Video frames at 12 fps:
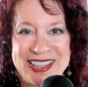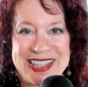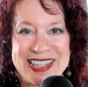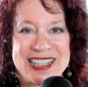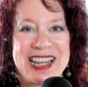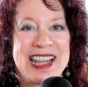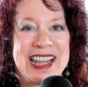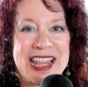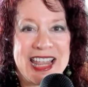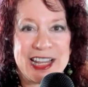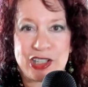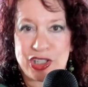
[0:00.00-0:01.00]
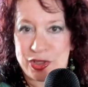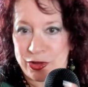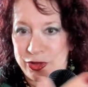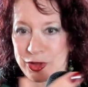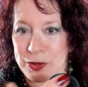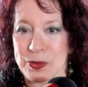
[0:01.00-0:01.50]
this
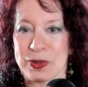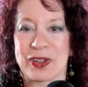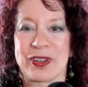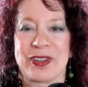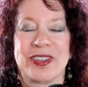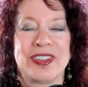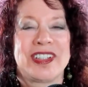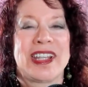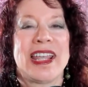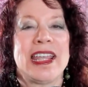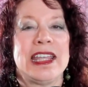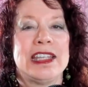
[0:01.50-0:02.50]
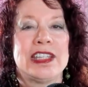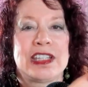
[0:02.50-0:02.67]
external world, is